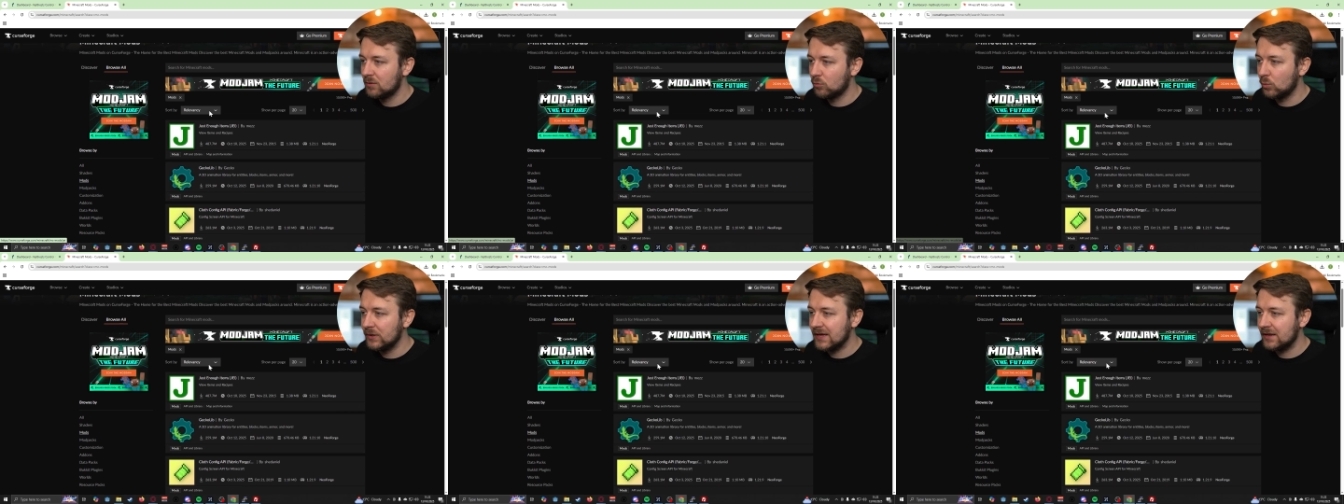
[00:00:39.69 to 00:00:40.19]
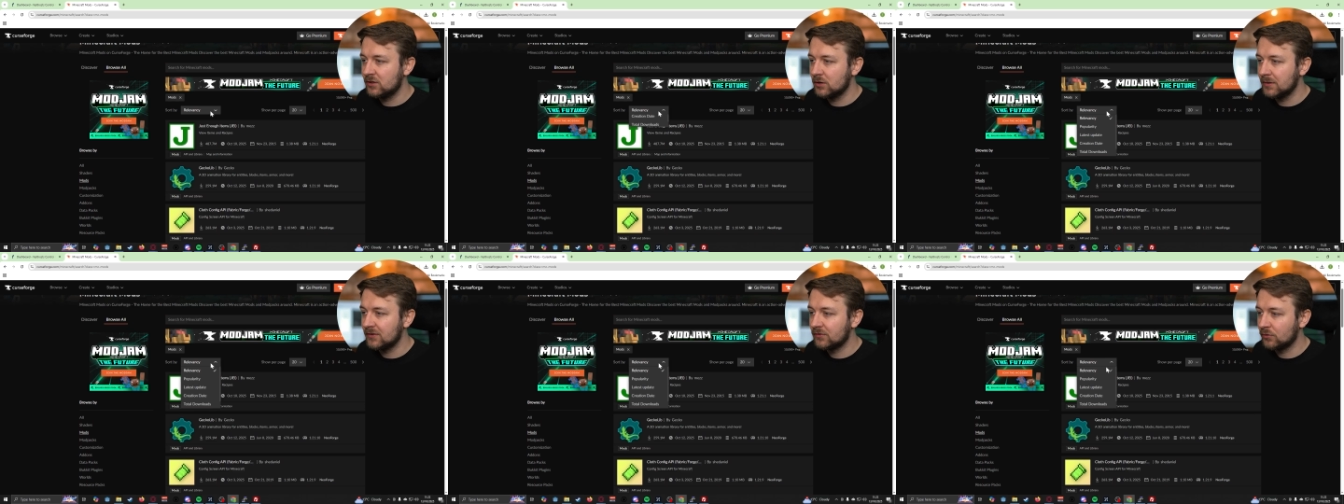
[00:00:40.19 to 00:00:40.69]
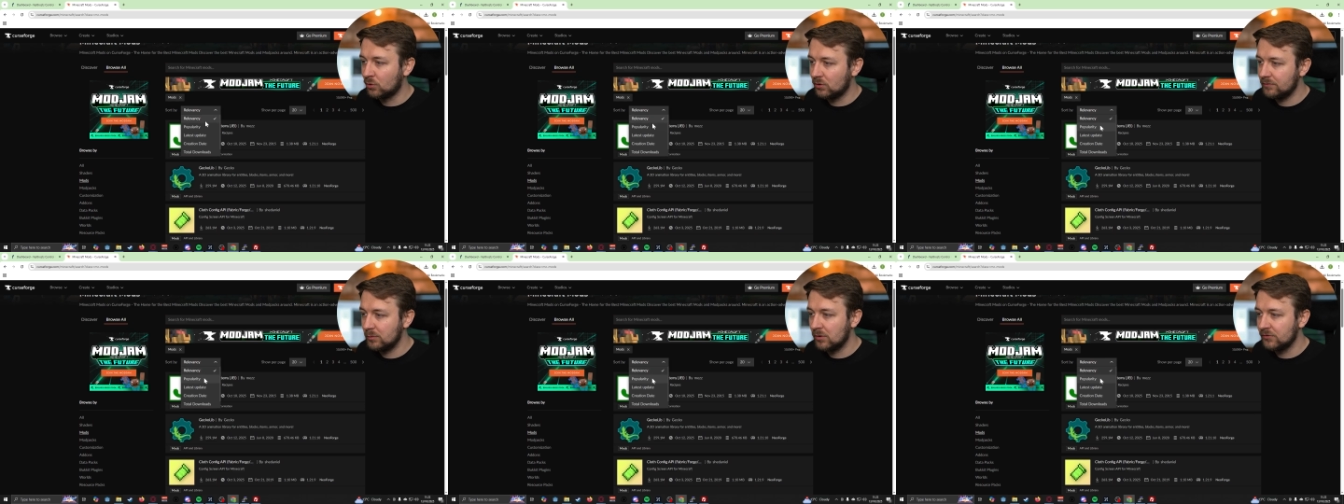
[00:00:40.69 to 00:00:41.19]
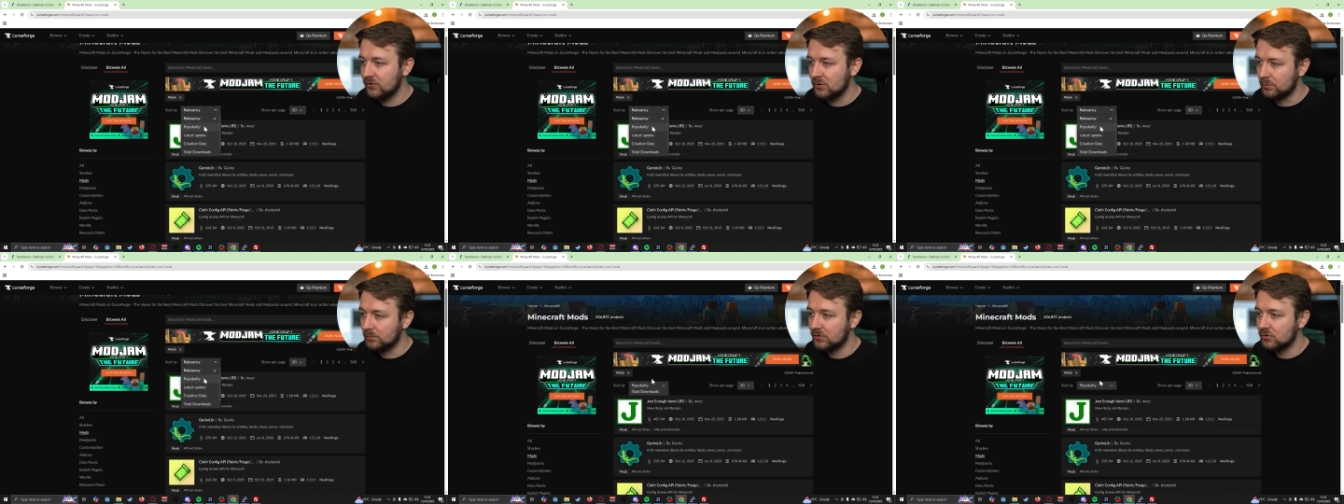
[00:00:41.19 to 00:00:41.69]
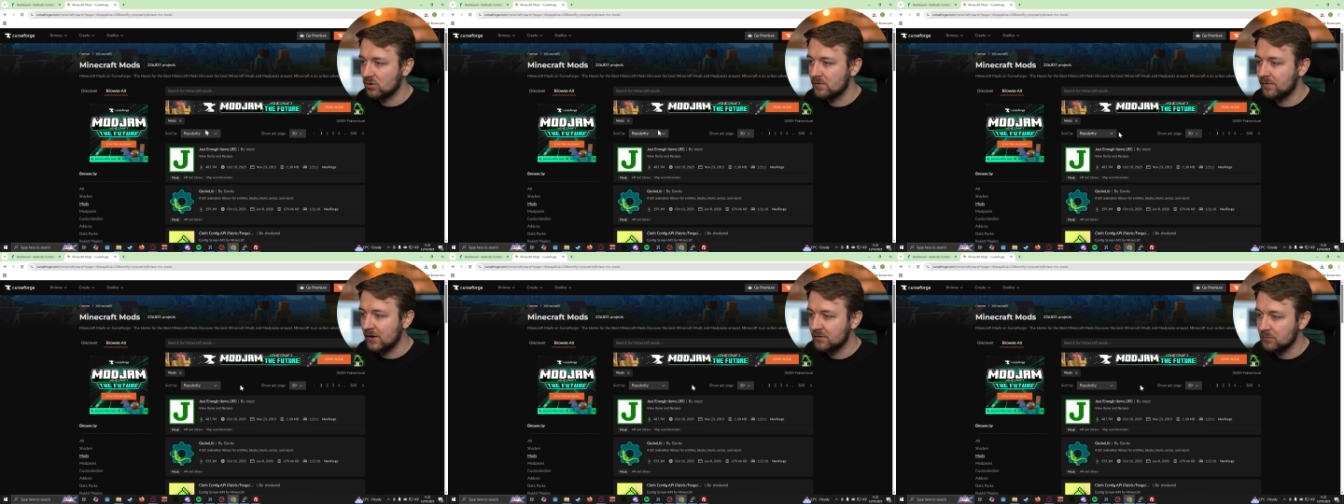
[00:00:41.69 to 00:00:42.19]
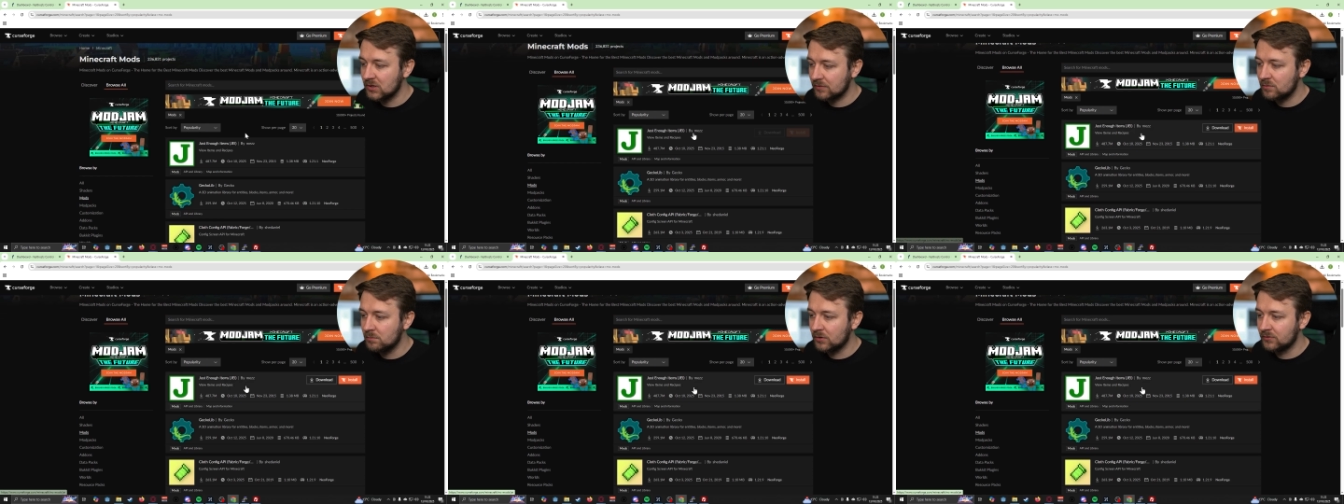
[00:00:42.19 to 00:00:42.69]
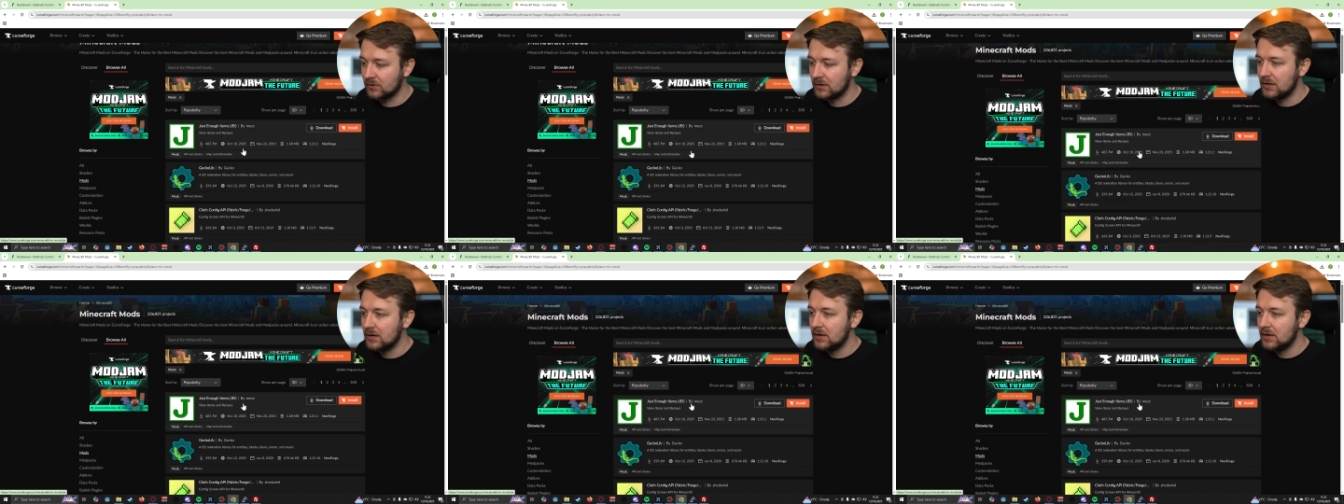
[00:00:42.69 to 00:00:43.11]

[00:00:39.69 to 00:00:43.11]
What we can do is sort if we want to, to try and find some different mods.